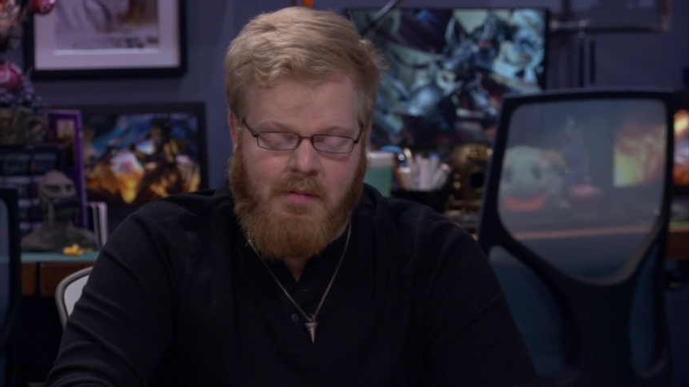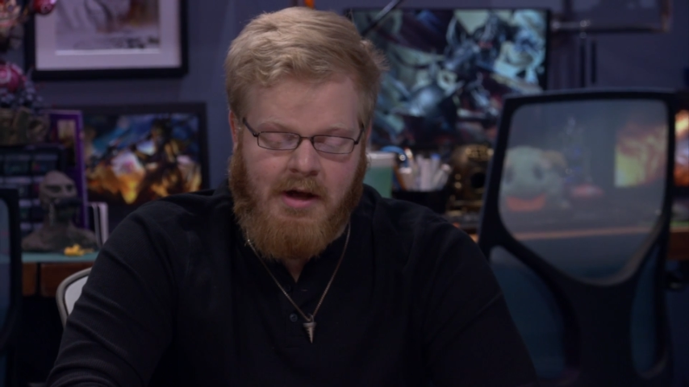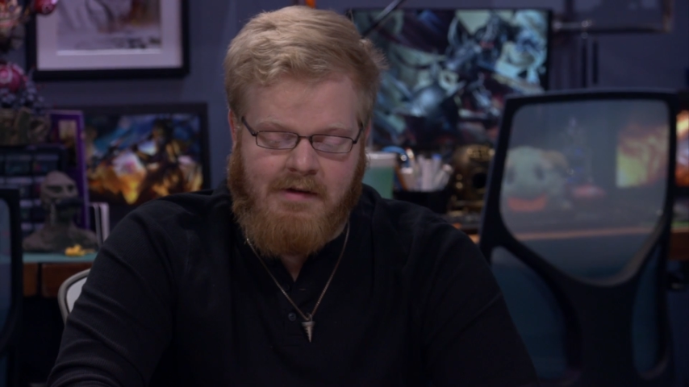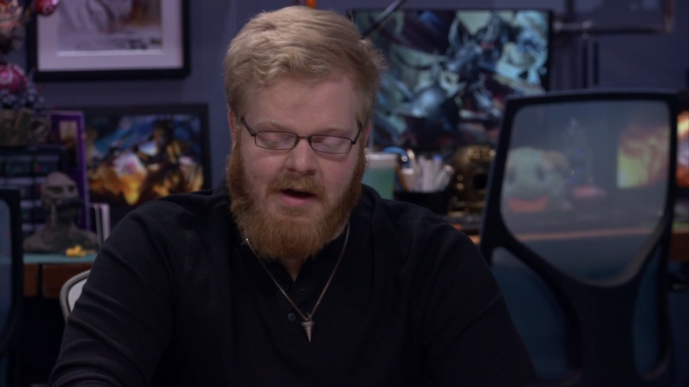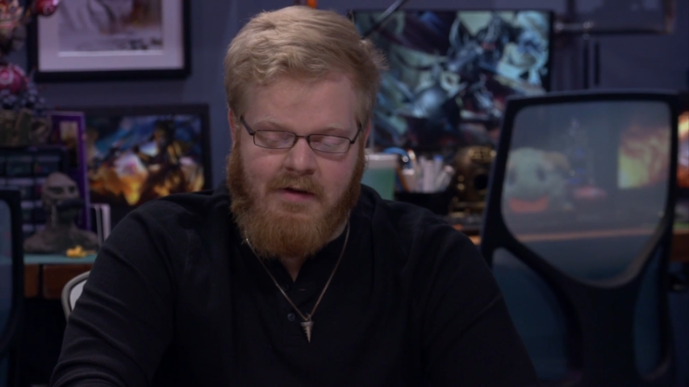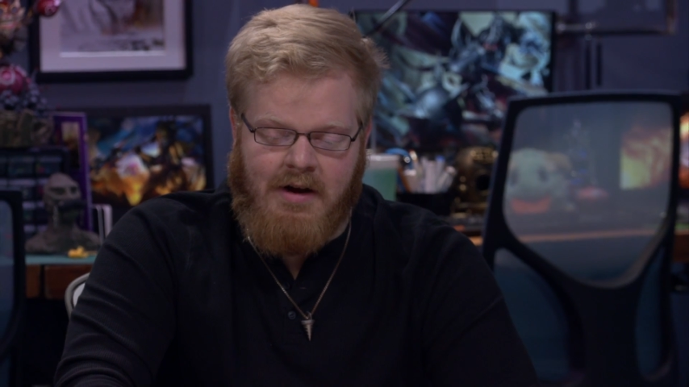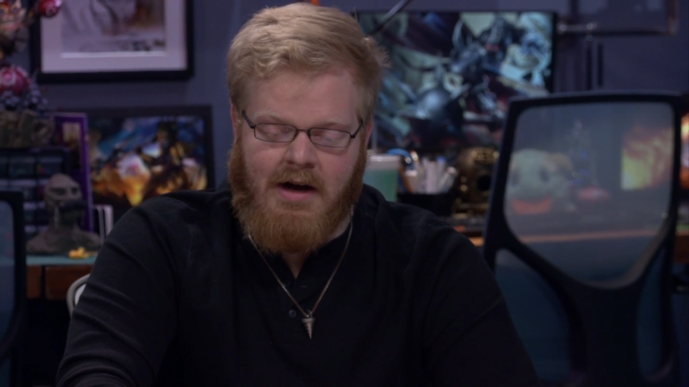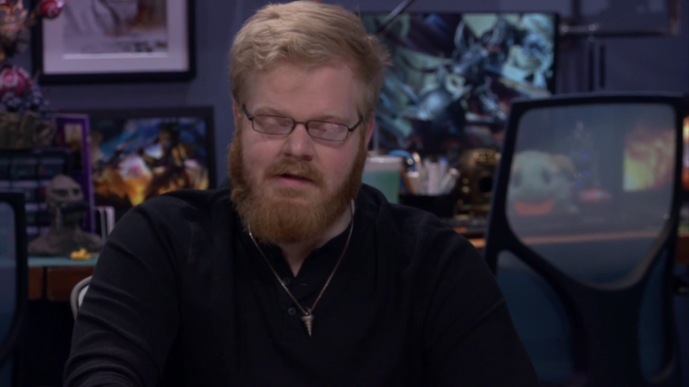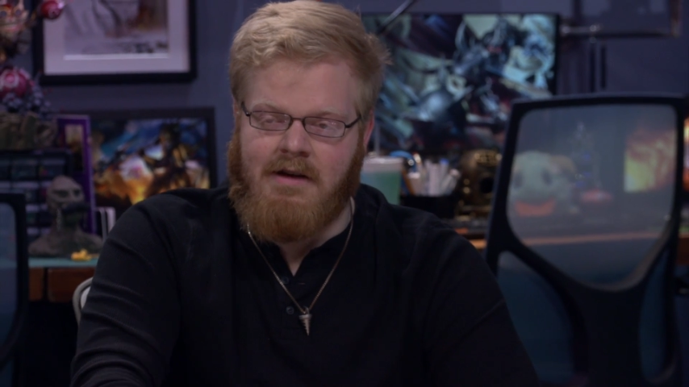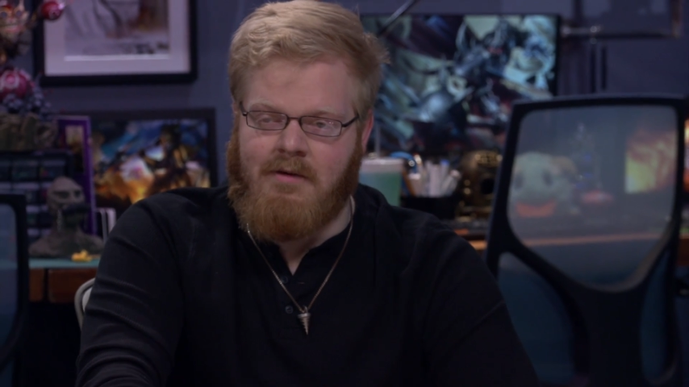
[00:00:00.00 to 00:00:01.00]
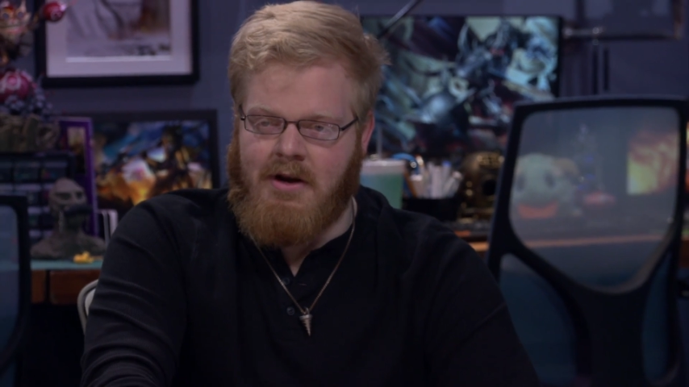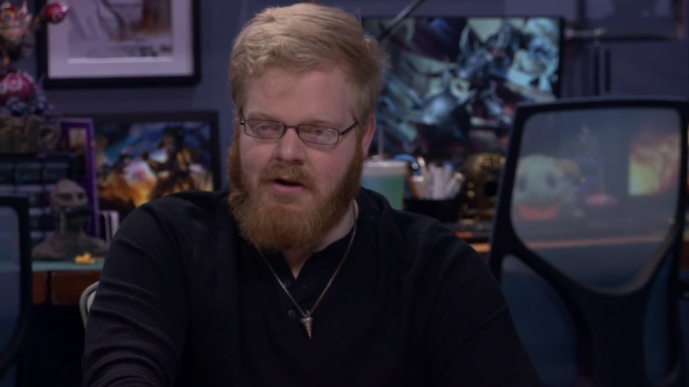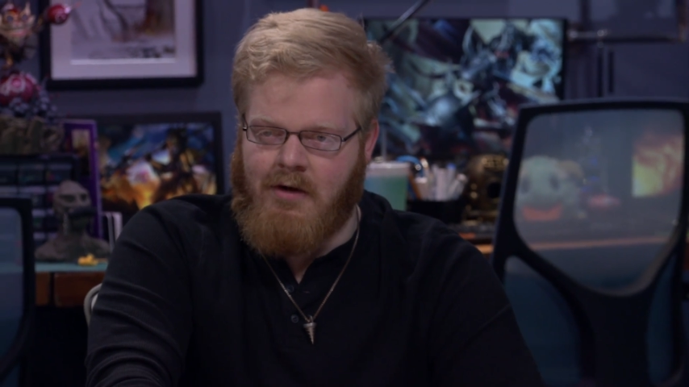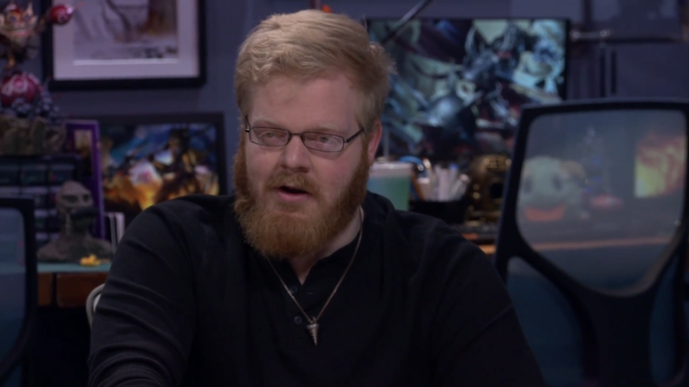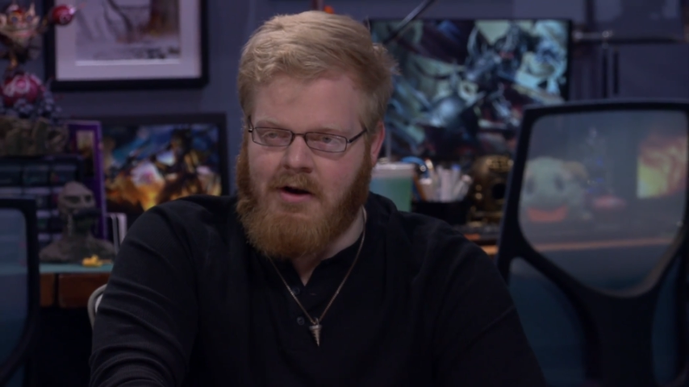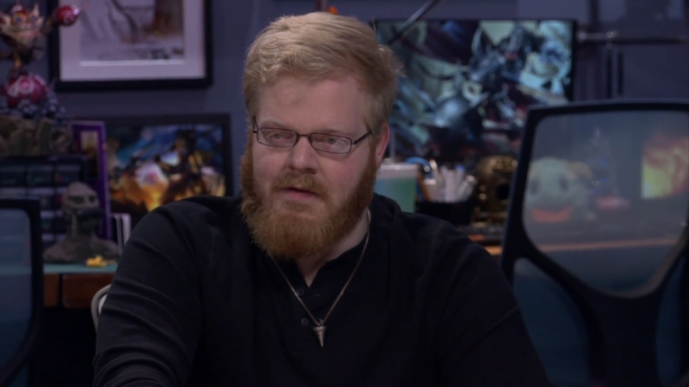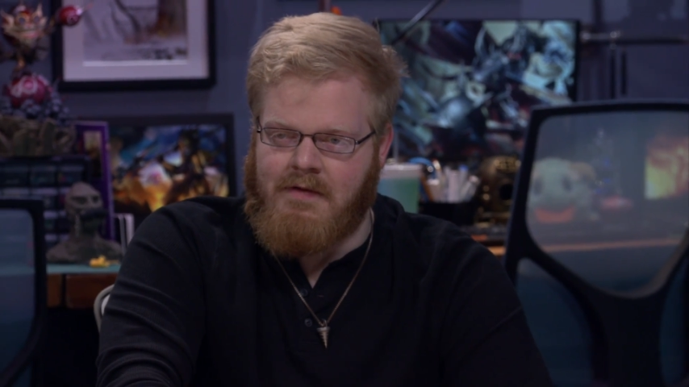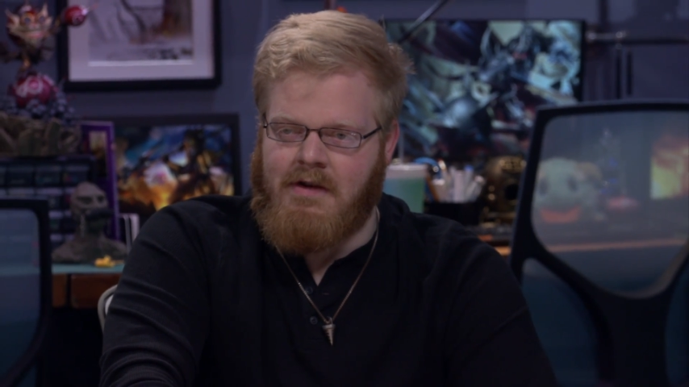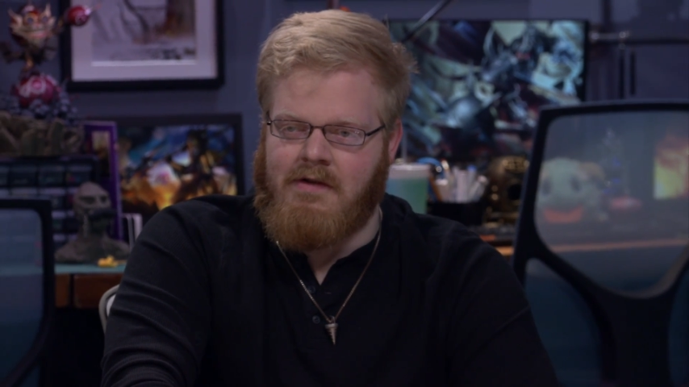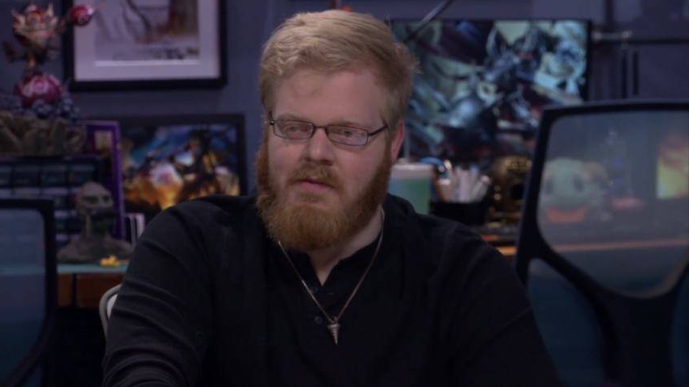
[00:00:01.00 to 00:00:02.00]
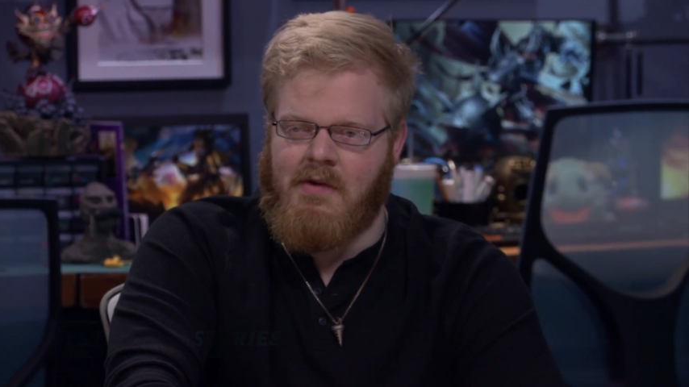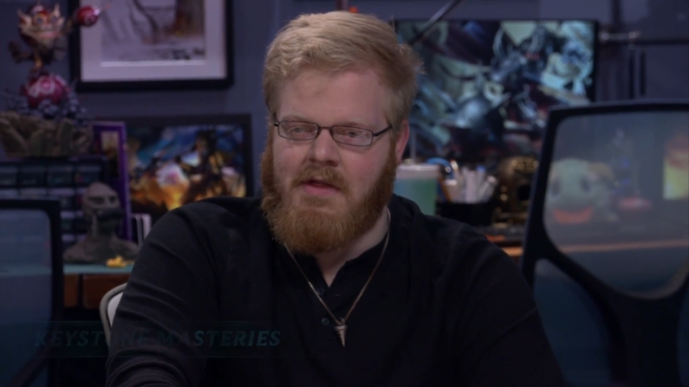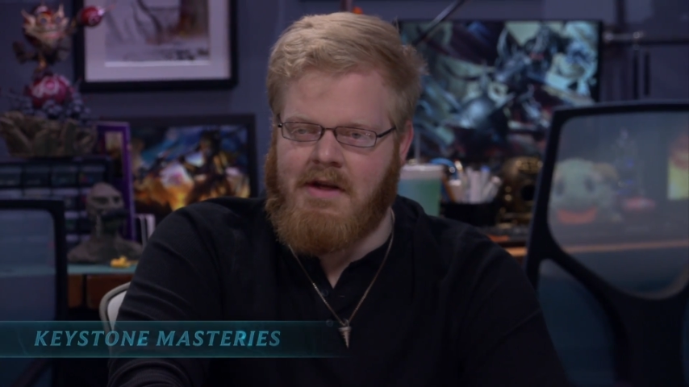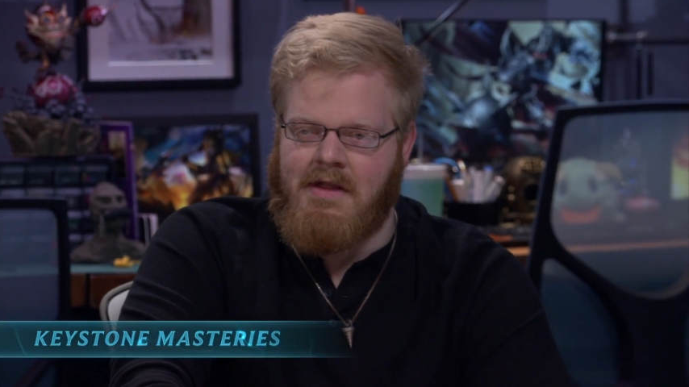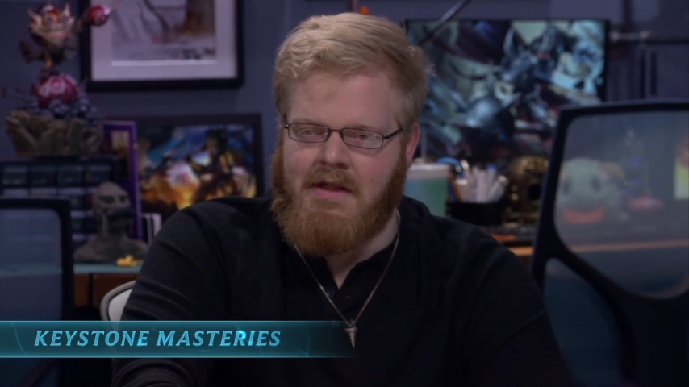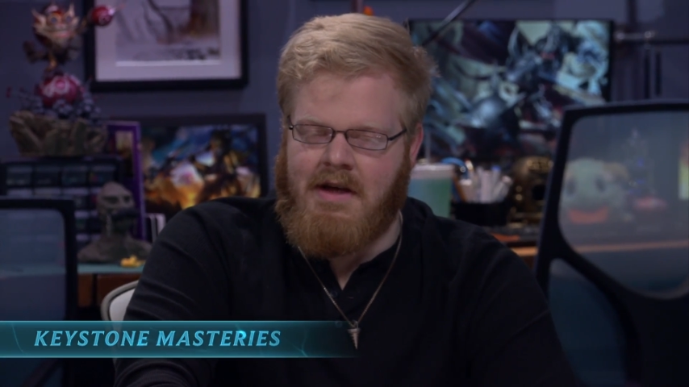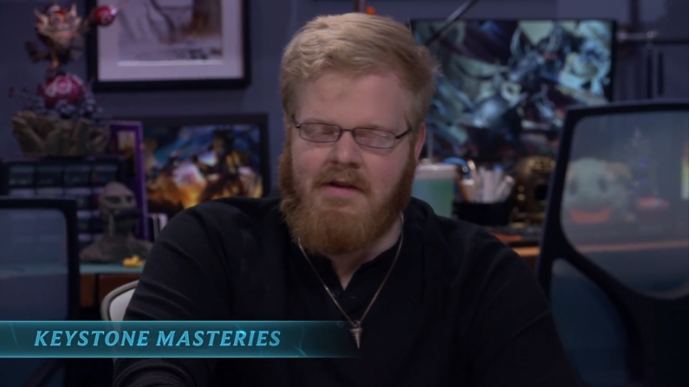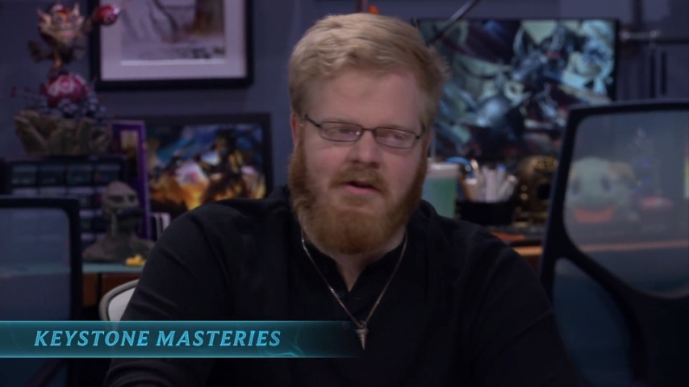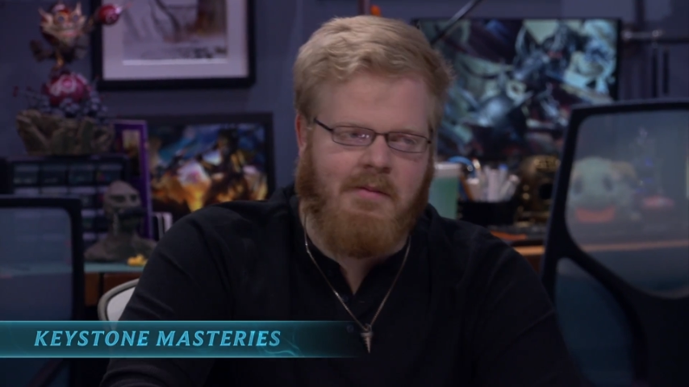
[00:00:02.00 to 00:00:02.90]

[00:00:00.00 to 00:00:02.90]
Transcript: place I have not seen many trade-offs is within the Keystone